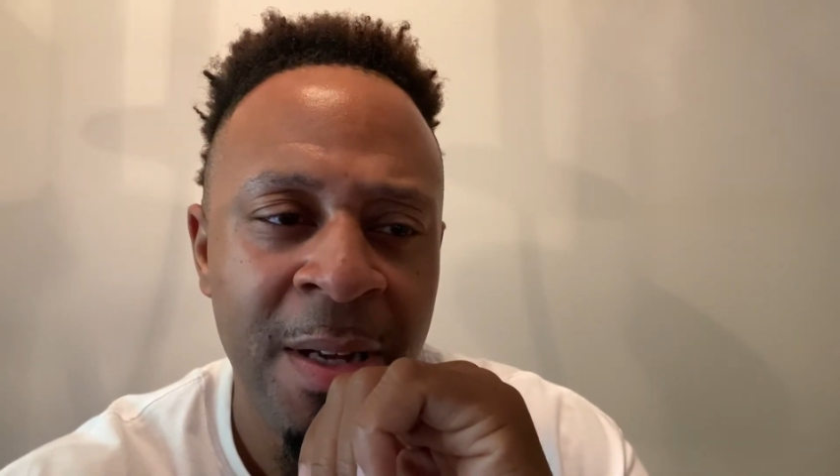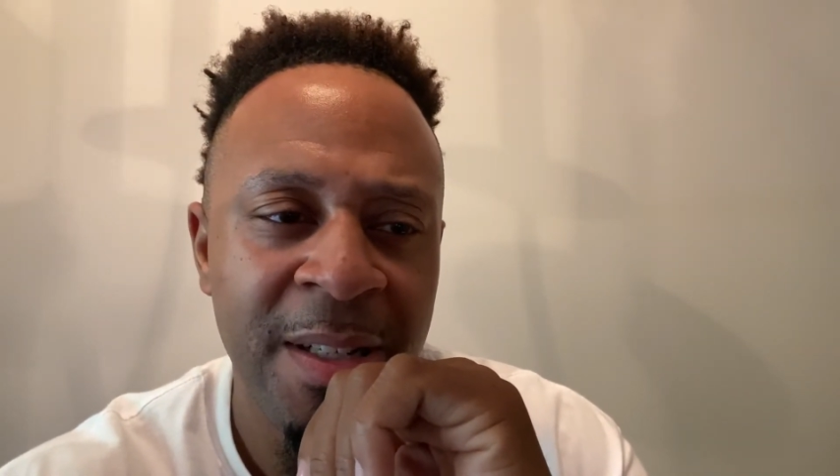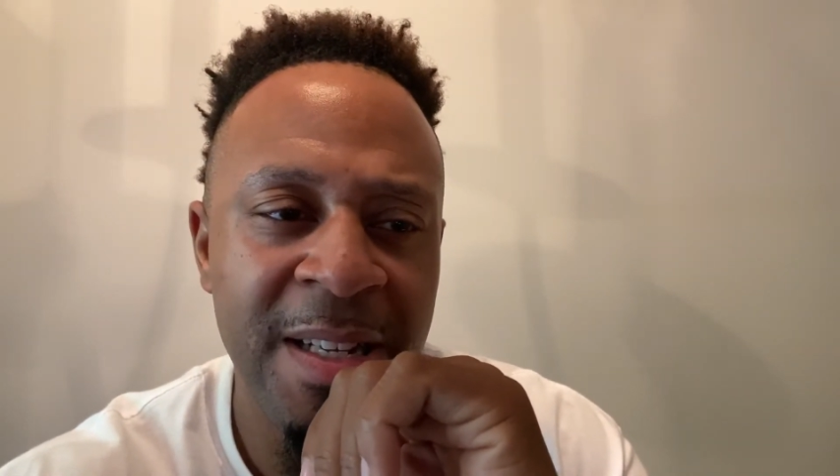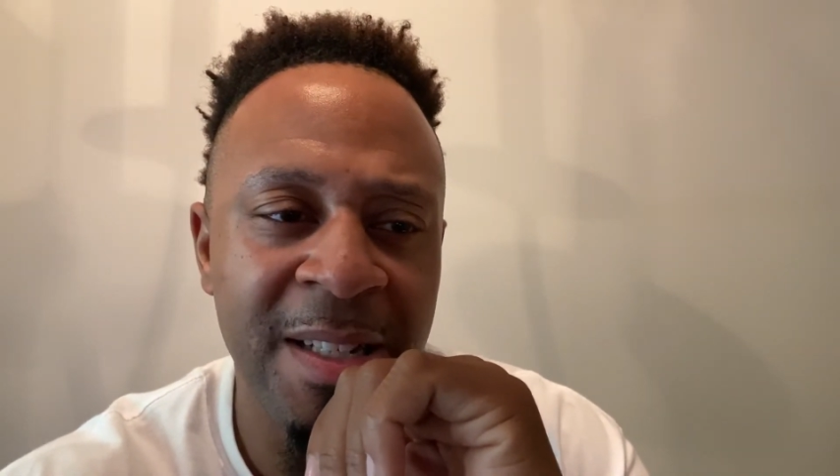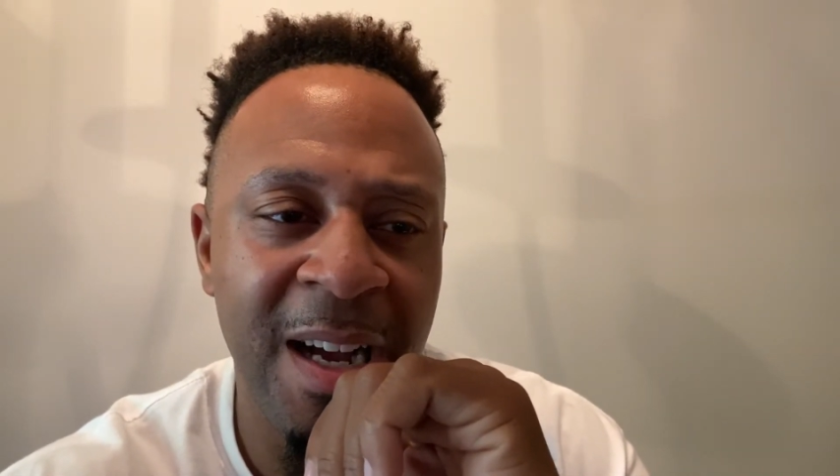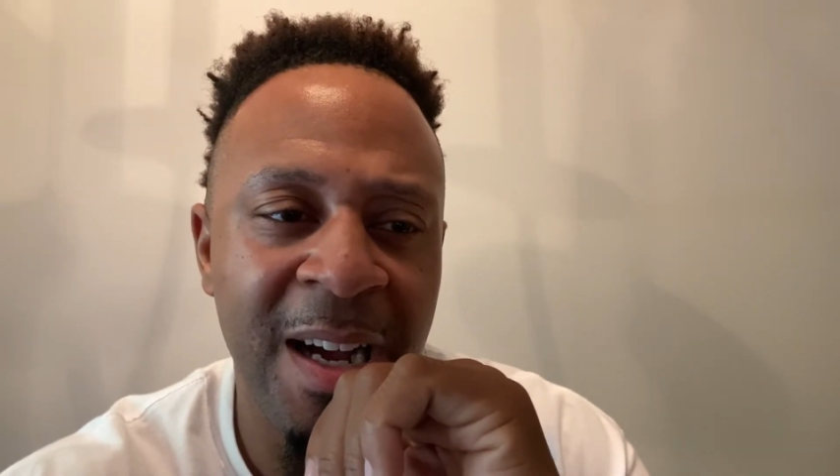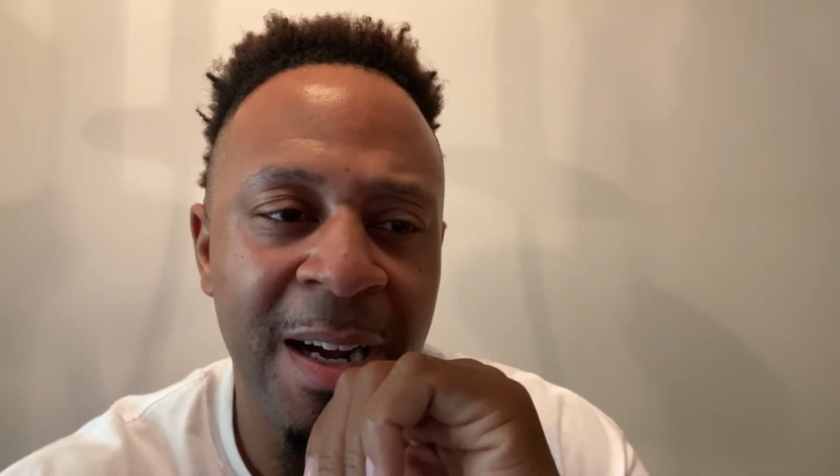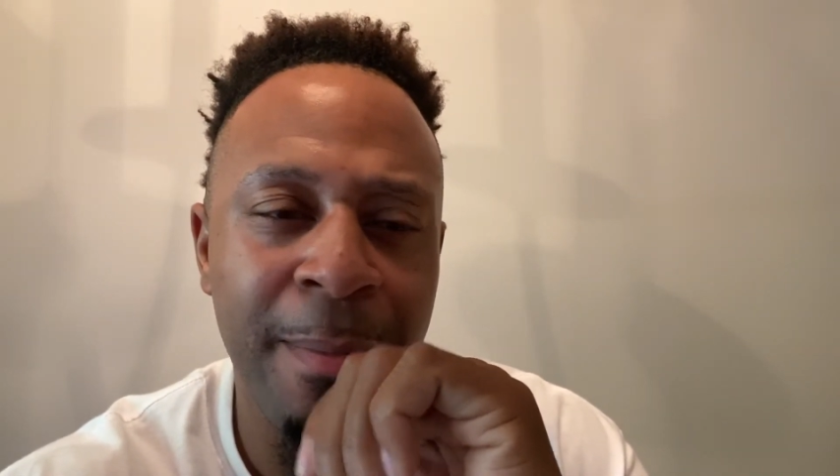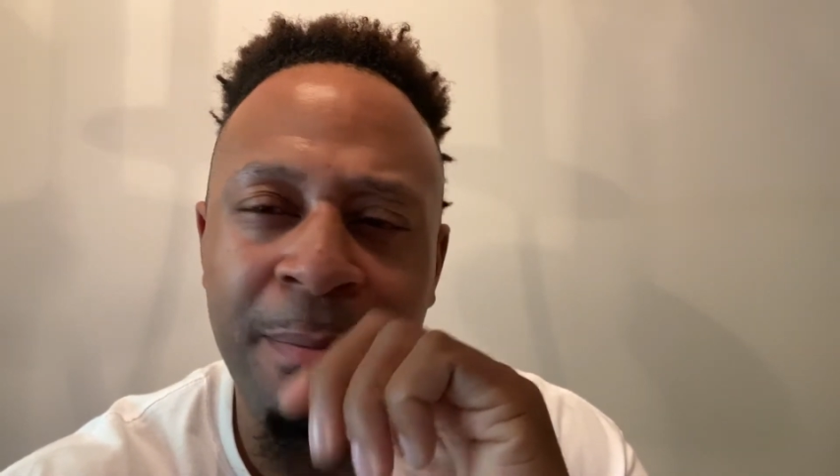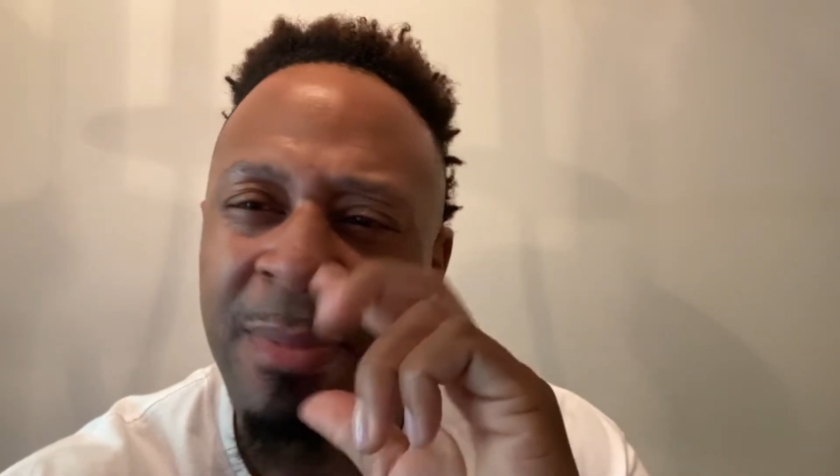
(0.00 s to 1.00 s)
these
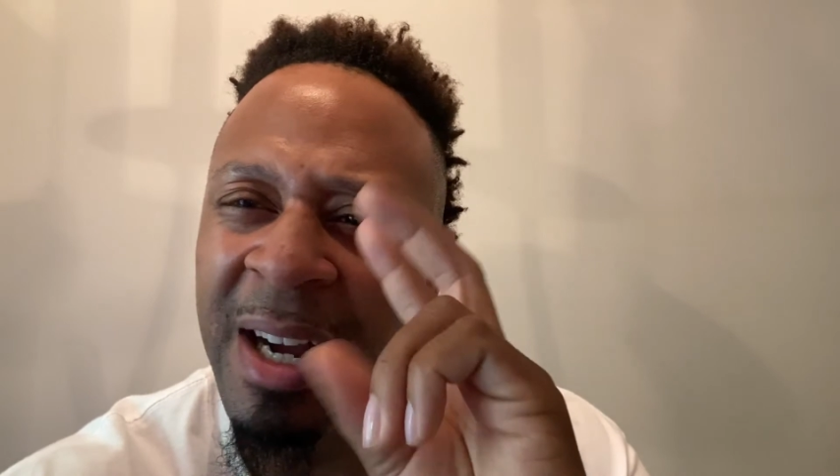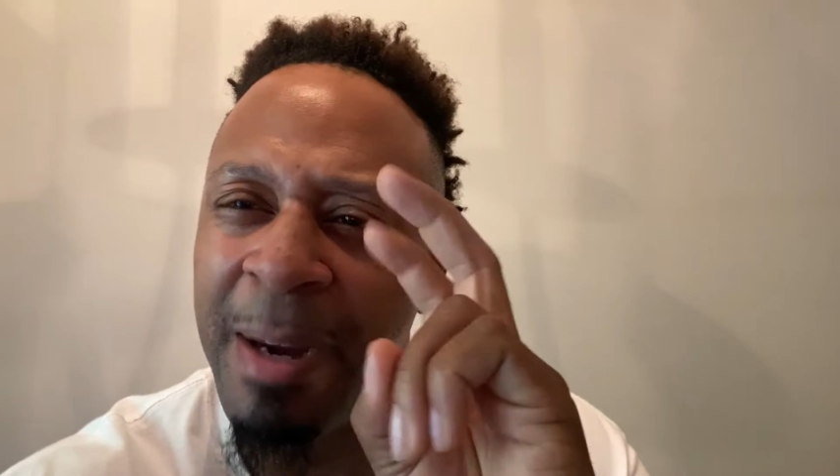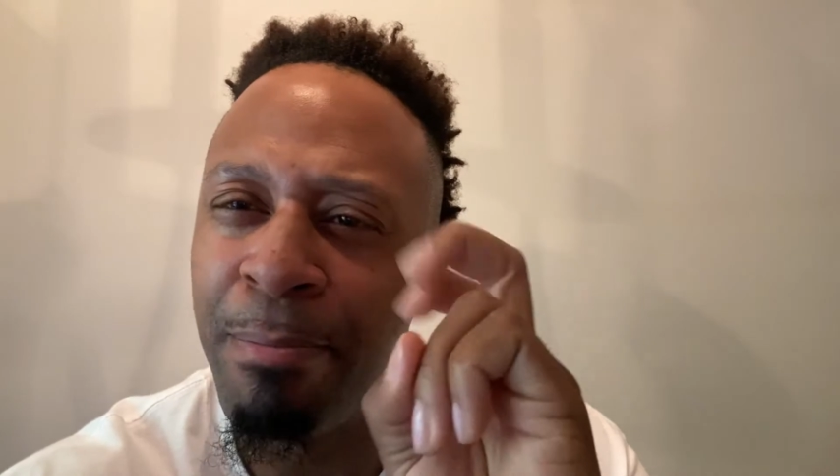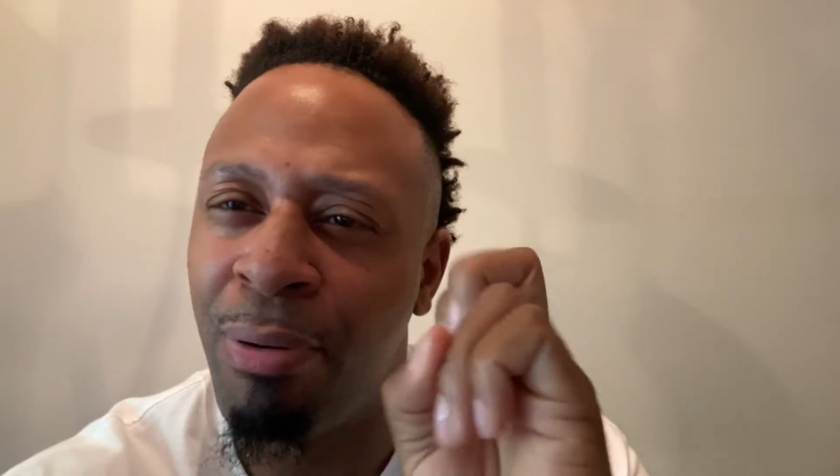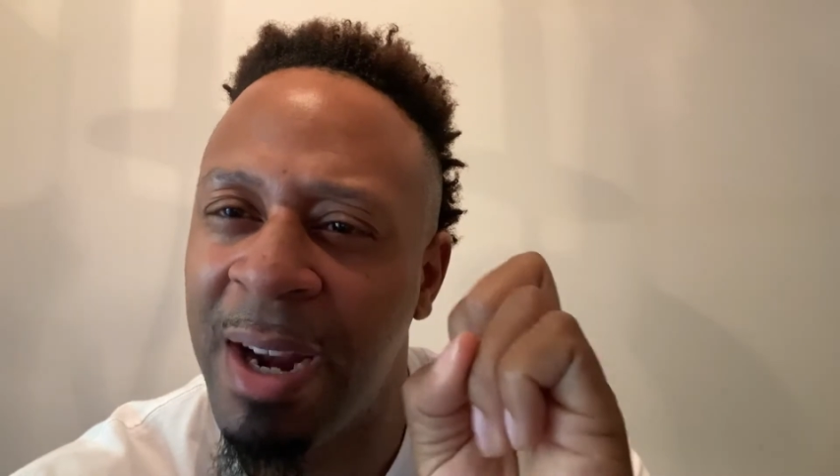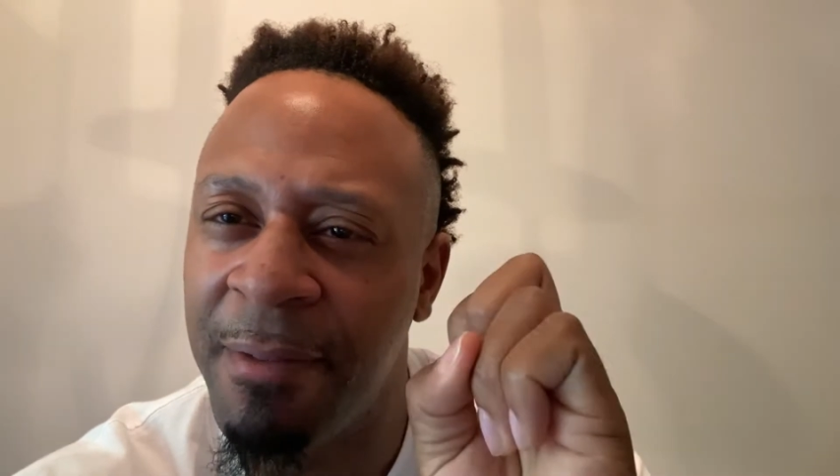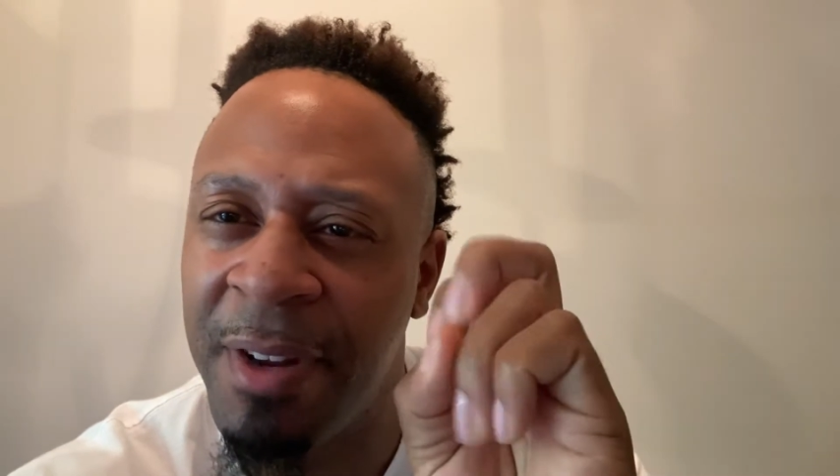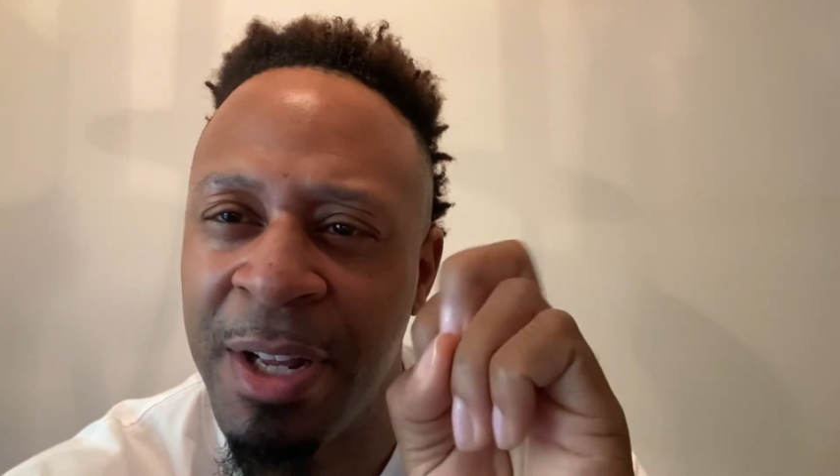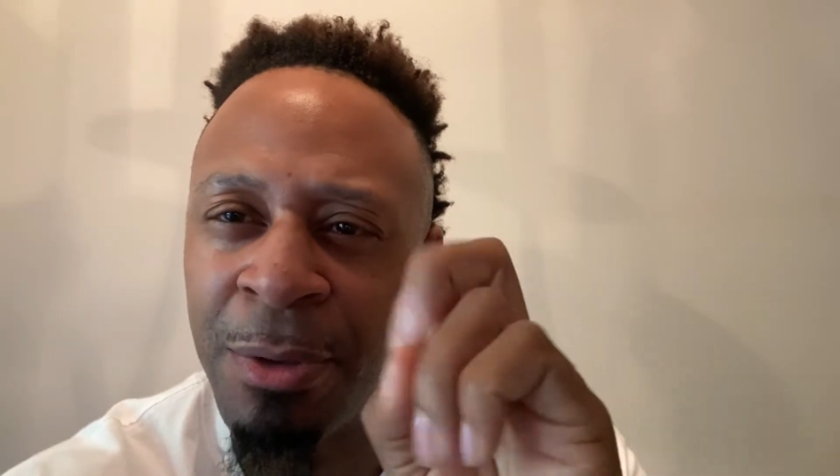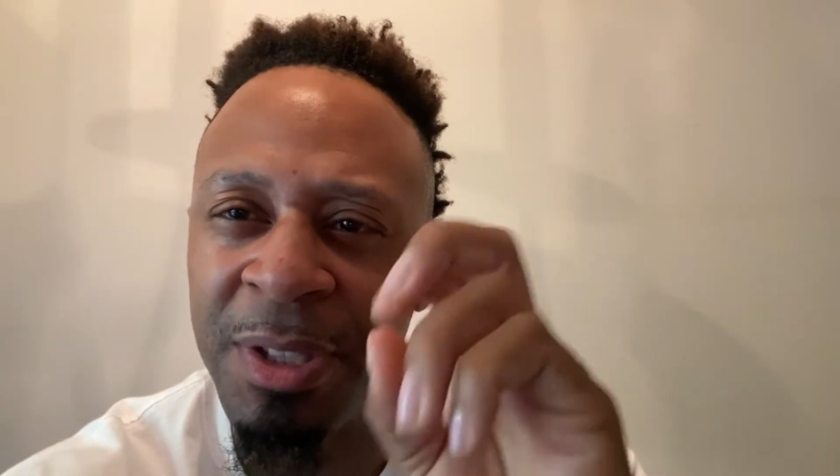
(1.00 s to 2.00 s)
uh, uh, prank
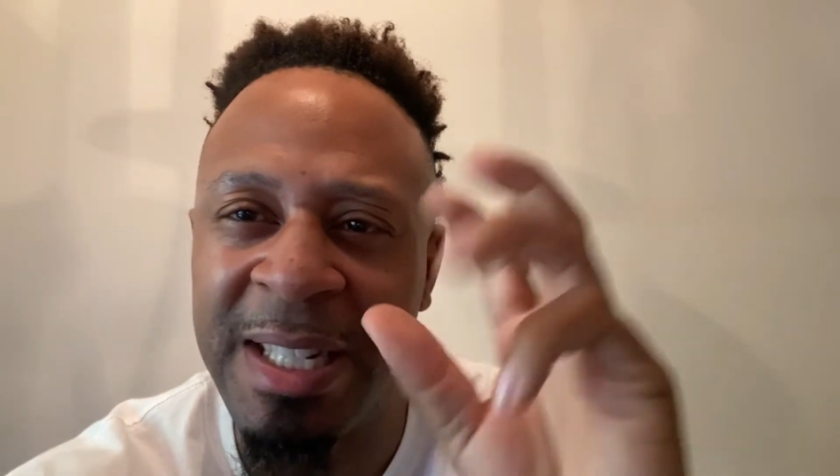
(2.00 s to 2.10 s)
videos,